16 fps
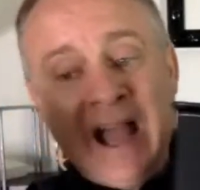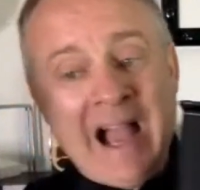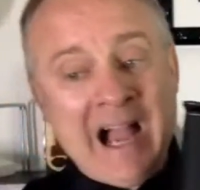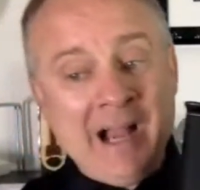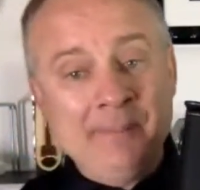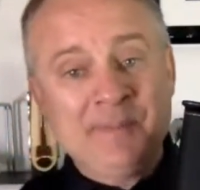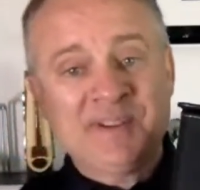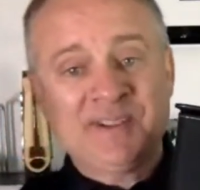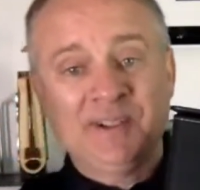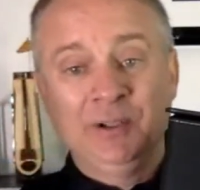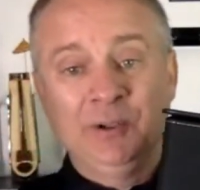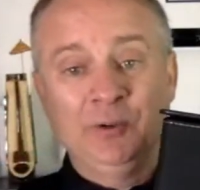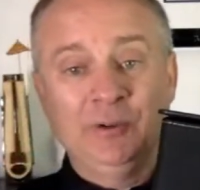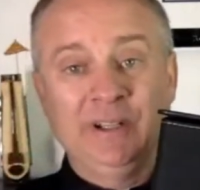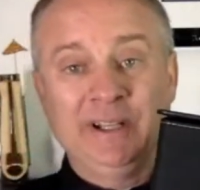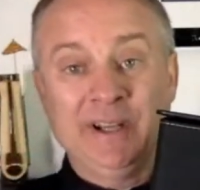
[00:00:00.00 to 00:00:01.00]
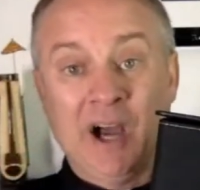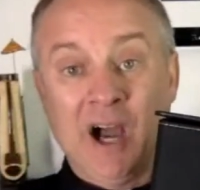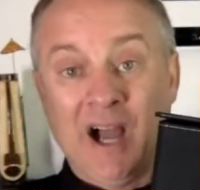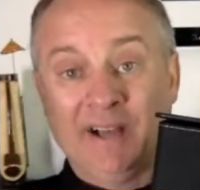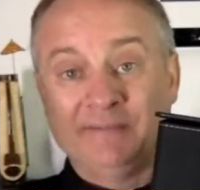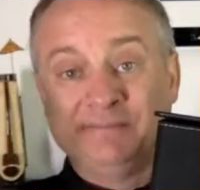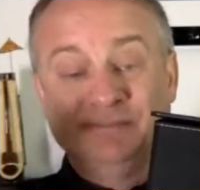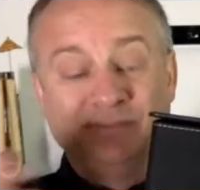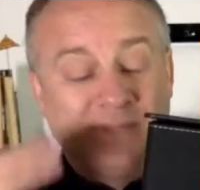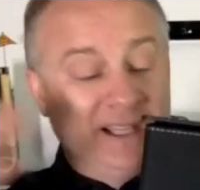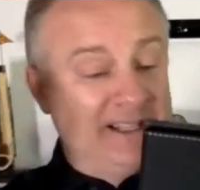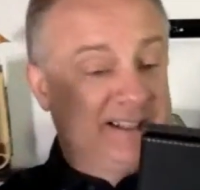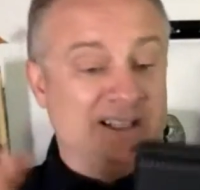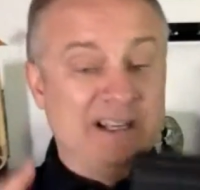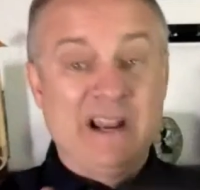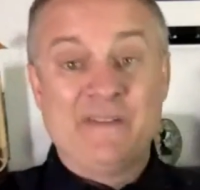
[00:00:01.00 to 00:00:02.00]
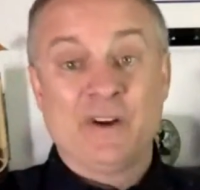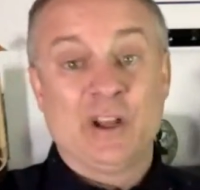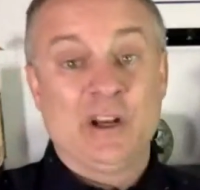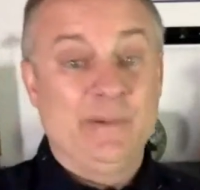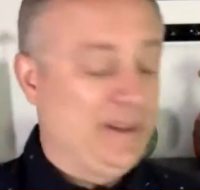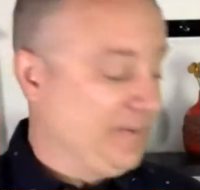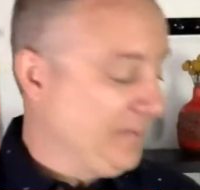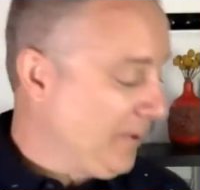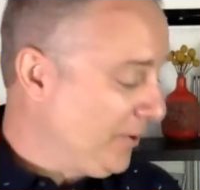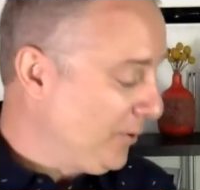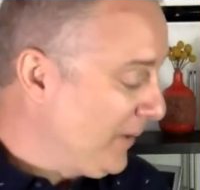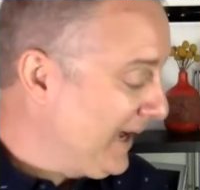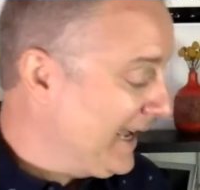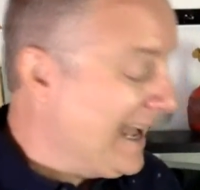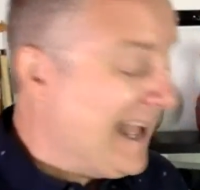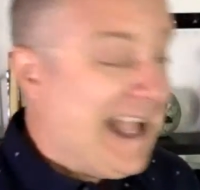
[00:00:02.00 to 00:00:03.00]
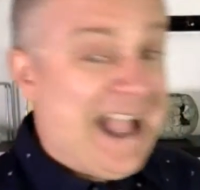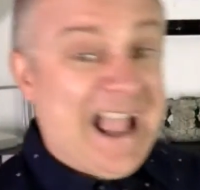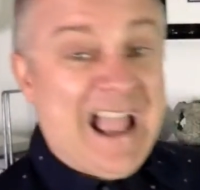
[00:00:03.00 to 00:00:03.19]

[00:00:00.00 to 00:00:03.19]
Absolutely not. It's never going to be thrown away.